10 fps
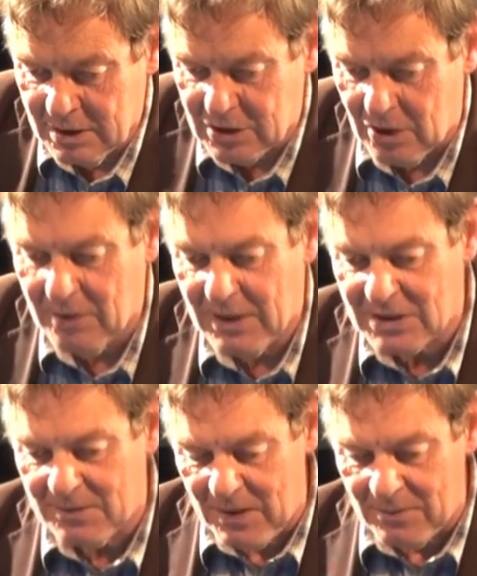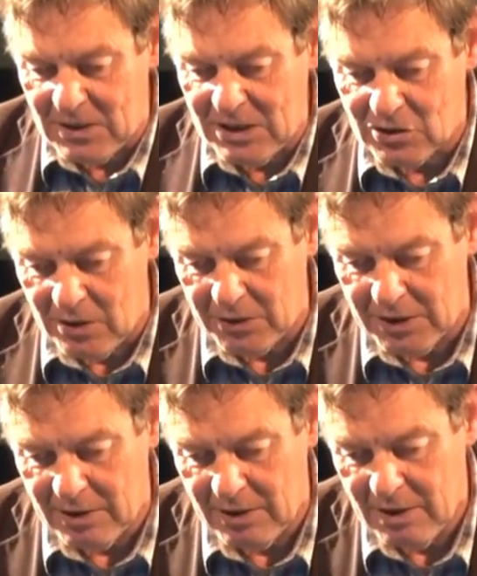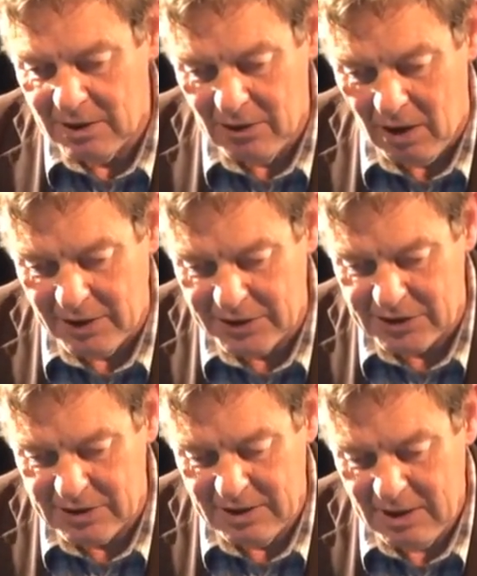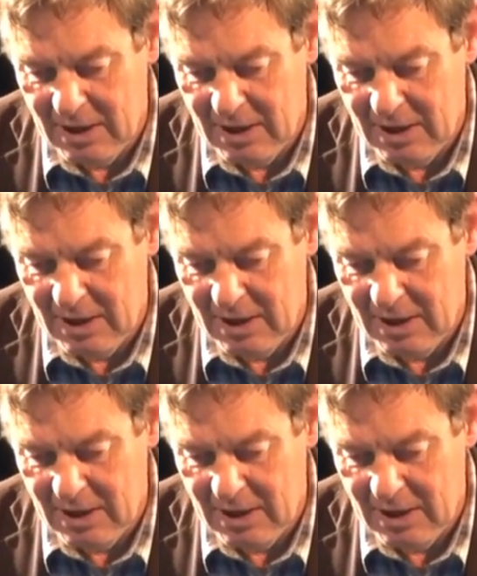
So this is fifteen trillion dollars.